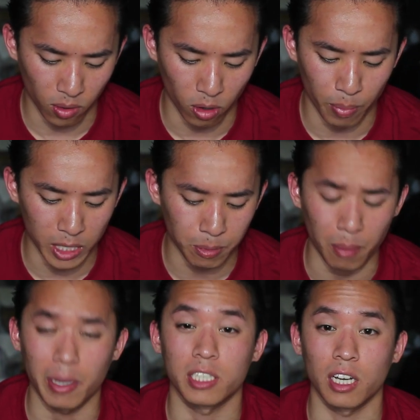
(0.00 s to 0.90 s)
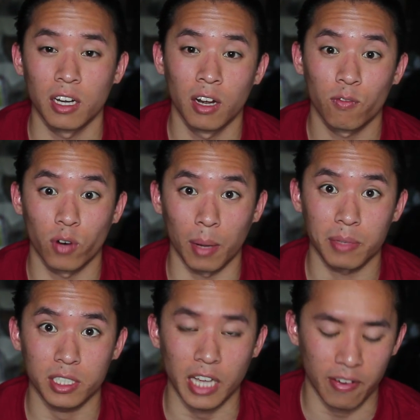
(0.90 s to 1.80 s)
oil-based pomades from
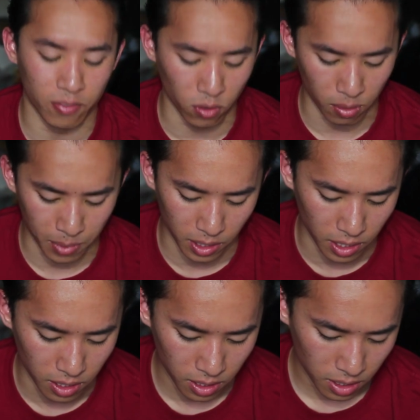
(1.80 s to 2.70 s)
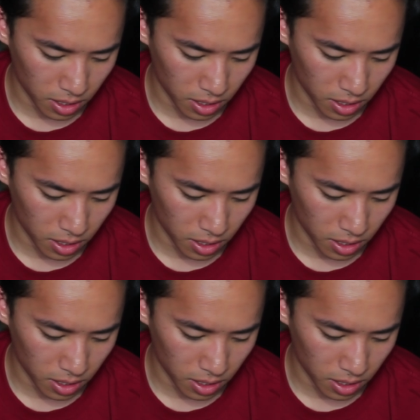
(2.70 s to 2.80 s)
the same formula.